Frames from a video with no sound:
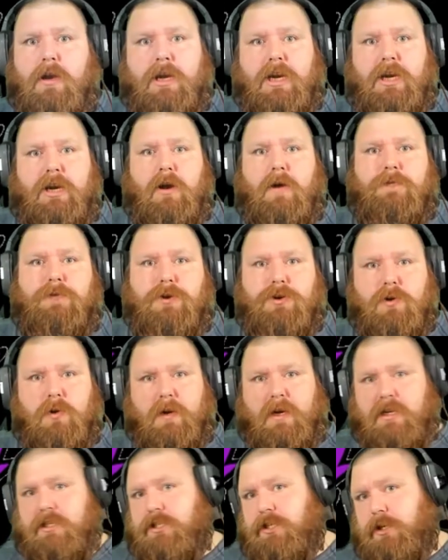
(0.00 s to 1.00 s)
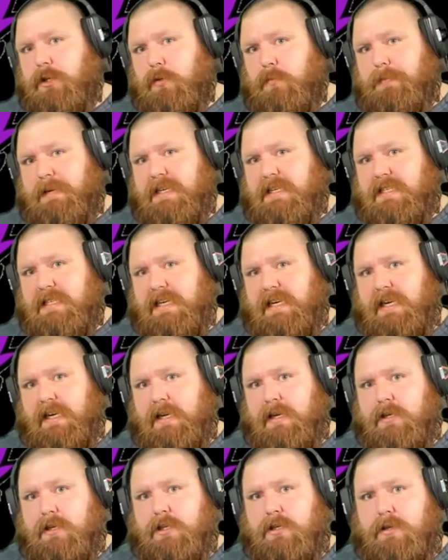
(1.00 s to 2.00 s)
You know, if you're doing a 2
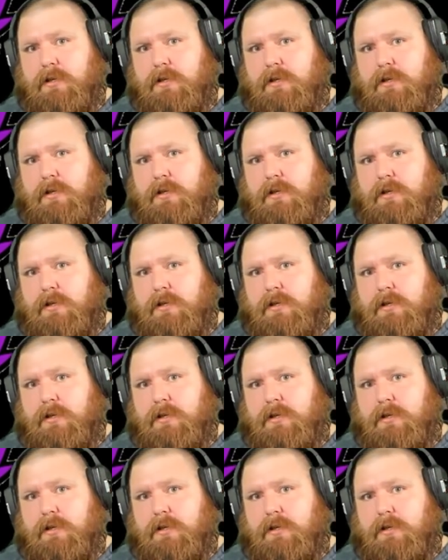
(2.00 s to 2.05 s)
PC,